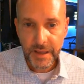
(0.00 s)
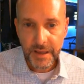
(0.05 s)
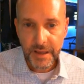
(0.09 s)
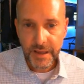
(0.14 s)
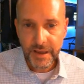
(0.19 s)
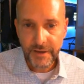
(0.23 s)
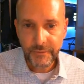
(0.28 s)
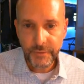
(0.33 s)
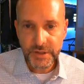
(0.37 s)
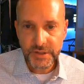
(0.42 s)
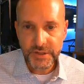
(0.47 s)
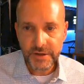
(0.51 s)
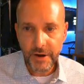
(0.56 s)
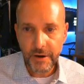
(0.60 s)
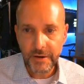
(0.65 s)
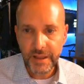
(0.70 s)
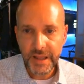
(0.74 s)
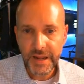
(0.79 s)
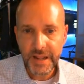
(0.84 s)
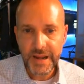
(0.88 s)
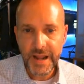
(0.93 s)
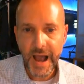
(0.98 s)
if we start
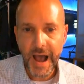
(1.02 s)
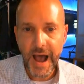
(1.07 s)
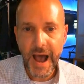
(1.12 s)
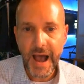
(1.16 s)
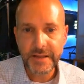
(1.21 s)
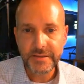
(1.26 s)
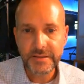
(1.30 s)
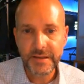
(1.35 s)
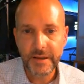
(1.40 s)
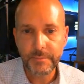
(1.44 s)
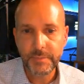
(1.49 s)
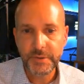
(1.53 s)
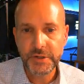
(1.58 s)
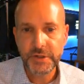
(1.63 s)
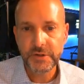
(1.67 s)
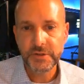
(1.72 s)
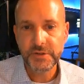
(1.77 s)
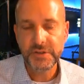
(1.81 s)
getting hot temperatures